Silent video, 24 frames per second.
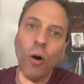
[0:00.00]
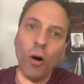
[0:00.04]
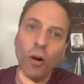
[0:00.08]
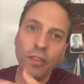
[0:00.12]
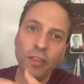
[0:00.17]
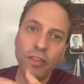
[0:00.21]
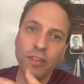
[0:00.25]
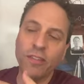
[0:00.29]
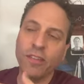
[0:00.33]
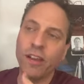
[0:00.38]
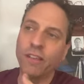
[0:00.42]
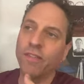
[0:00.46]
all
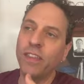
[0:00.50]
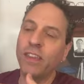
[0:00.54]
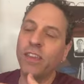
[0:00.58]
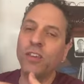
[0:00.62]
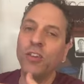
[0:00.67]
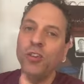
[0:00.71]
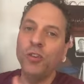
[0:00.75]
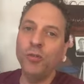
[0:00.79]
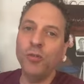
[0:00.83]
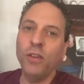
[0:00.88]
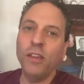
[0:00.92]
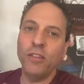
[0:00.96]
the stuff
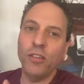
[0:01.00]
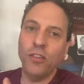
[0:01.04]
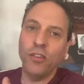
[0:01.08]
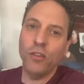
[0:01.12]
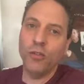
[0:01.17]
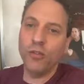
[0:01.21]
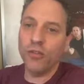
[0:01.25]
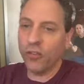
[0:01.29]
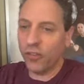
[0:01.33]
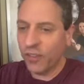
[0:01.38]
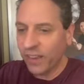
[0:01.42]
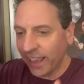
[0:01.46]
that you need to
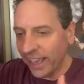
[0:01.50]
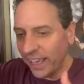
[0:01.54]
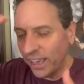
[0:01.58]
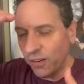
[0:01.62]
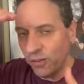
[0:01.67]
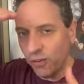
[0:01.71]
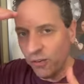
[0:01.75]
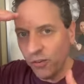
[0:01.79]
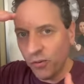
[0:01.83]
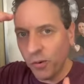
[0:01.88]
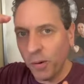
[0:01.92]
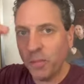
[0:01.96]
do so to
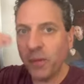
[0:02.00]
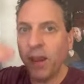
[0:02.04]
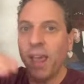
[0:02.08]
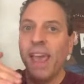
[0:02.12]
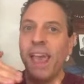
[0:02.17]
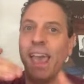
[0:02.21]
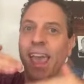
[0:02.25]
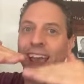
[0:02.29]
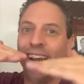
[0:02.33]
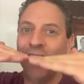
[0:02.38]
get your script